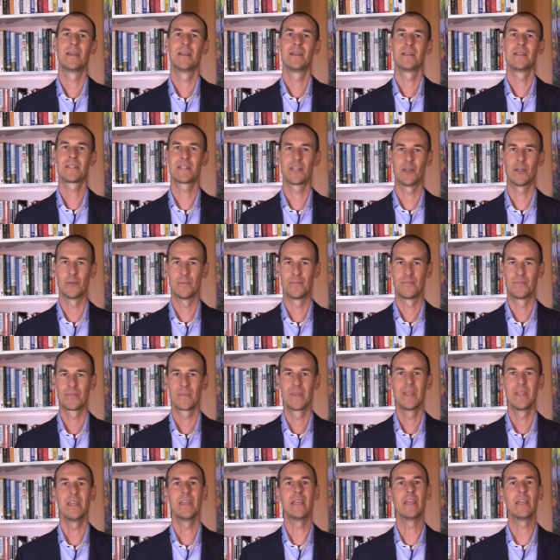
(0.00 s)
So,
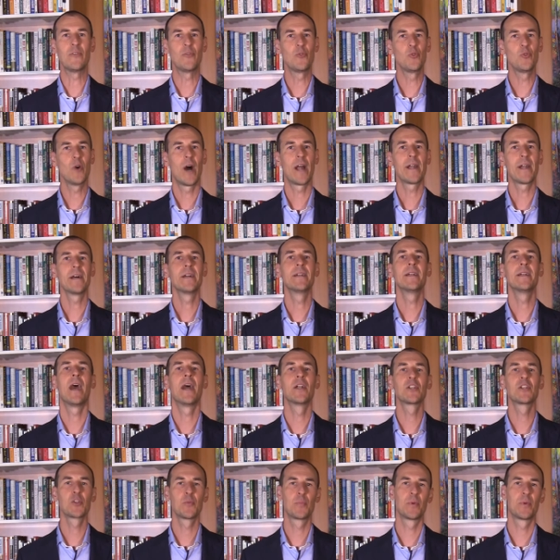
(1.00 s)
if you are an
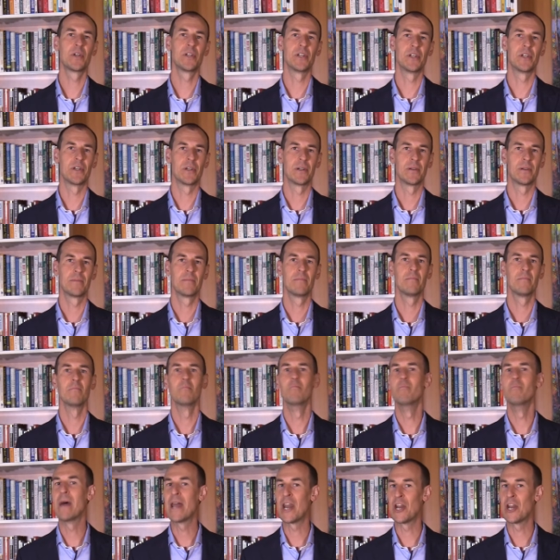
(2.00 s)
entrepreneur,
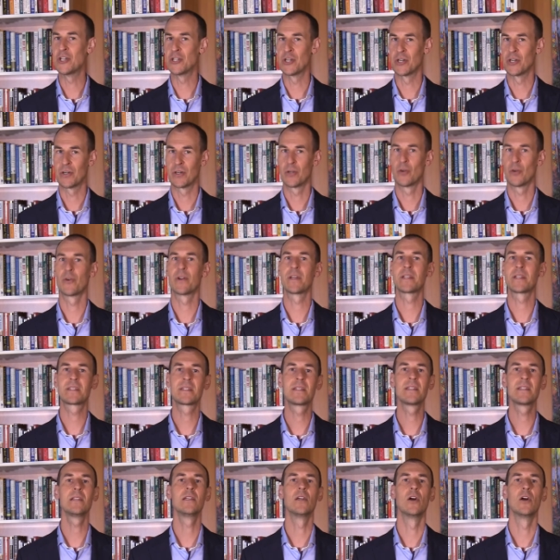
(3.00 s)
manager, or a
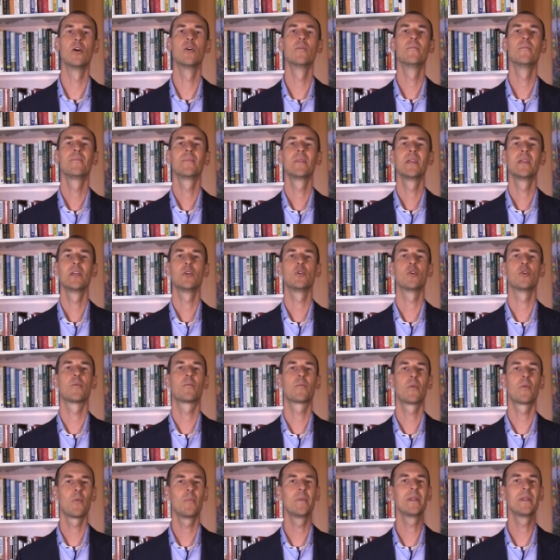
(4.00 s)
CEO, you're
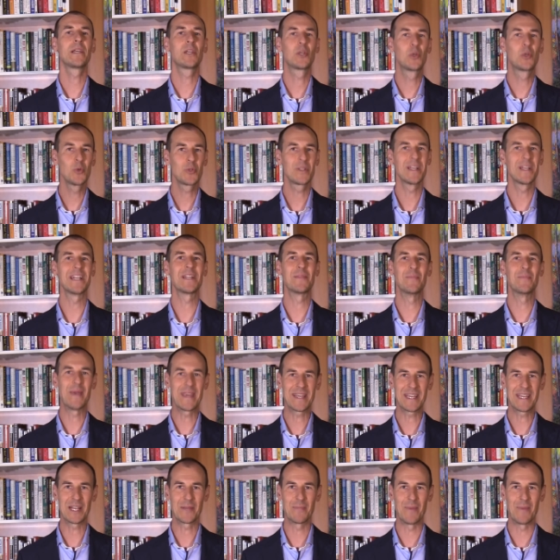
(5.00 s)
probably good at
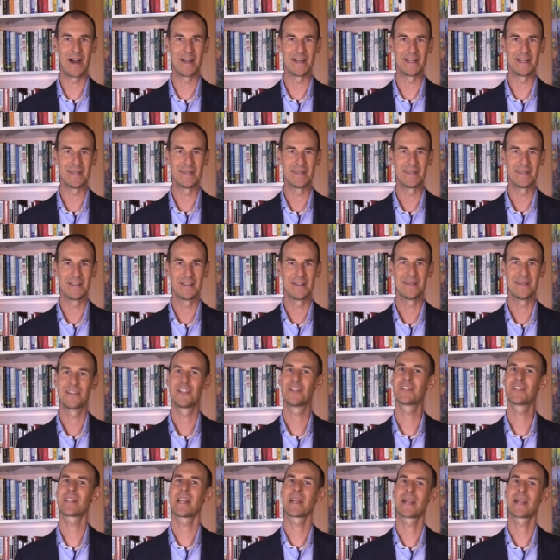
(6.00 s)
making money
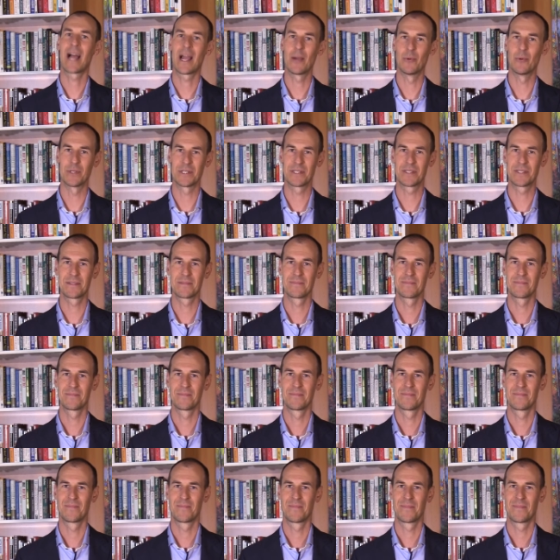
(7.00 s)
just like I was.
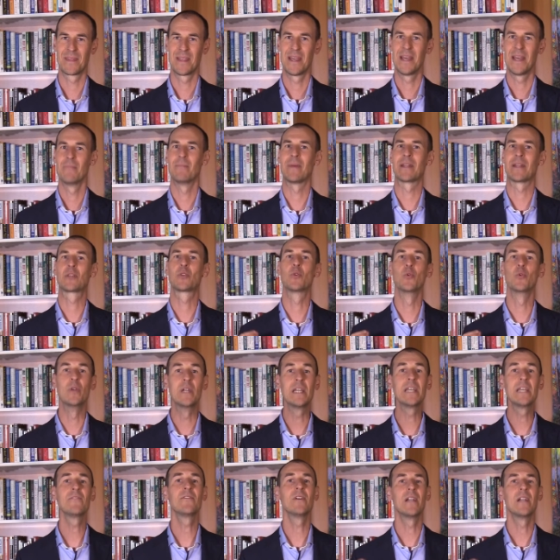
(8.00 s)
But to
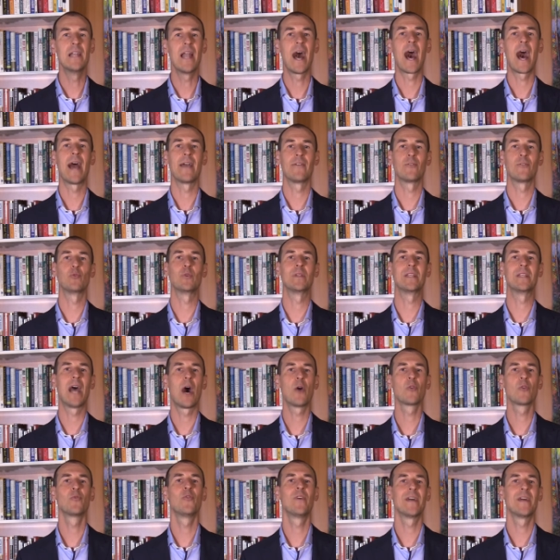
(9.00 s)
live a life
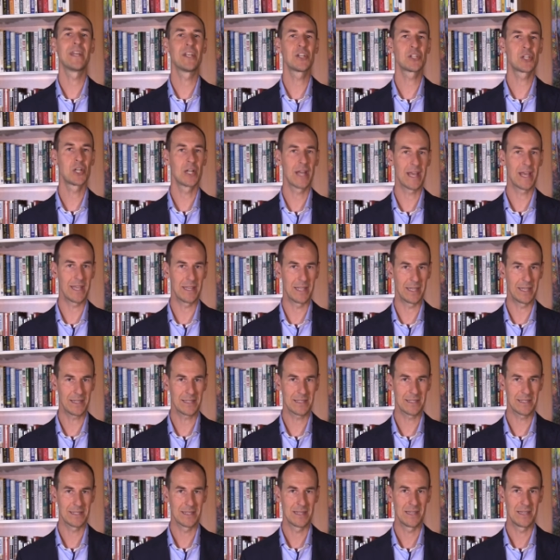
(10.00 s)
without financial
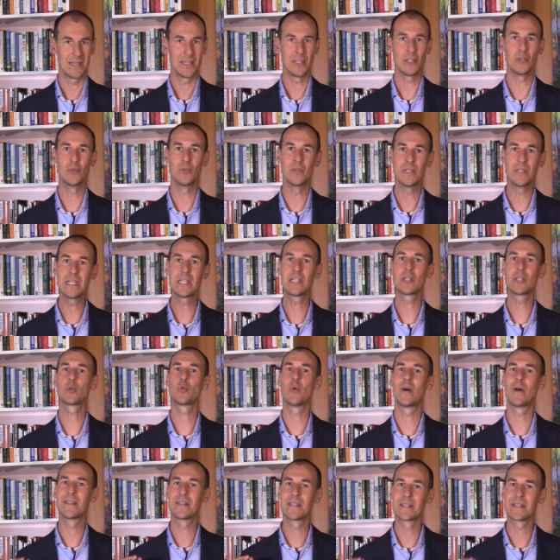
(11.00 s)
headaches, you need
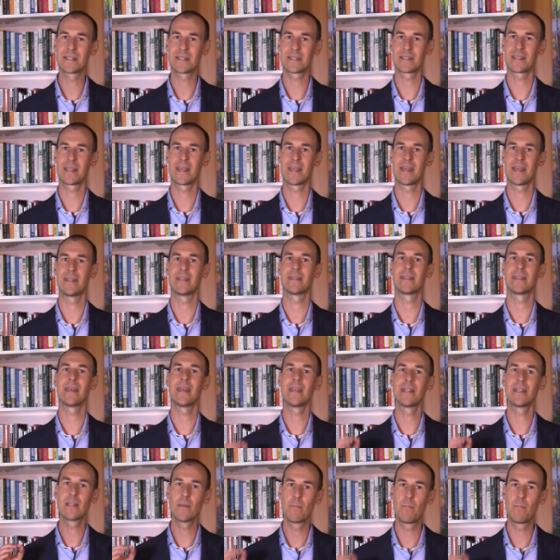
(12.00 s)
to understand
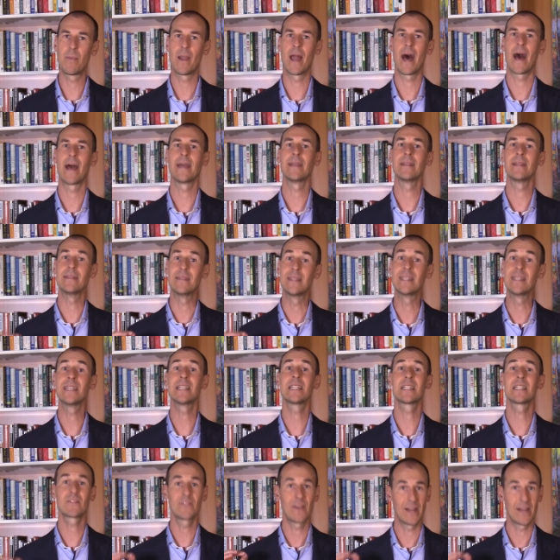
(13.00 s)
and apply
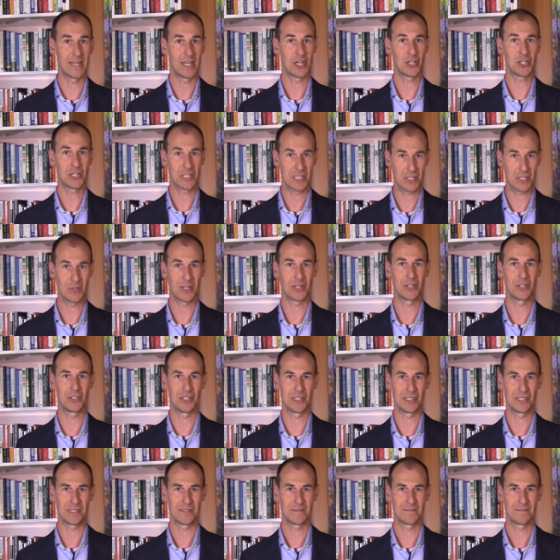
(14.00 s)
these financial
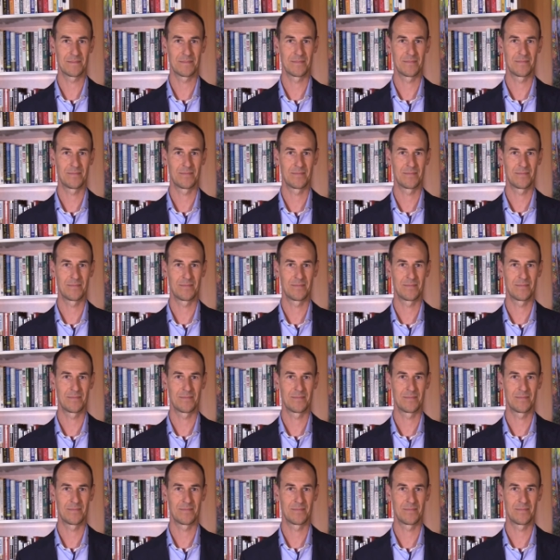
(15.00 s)
strategies.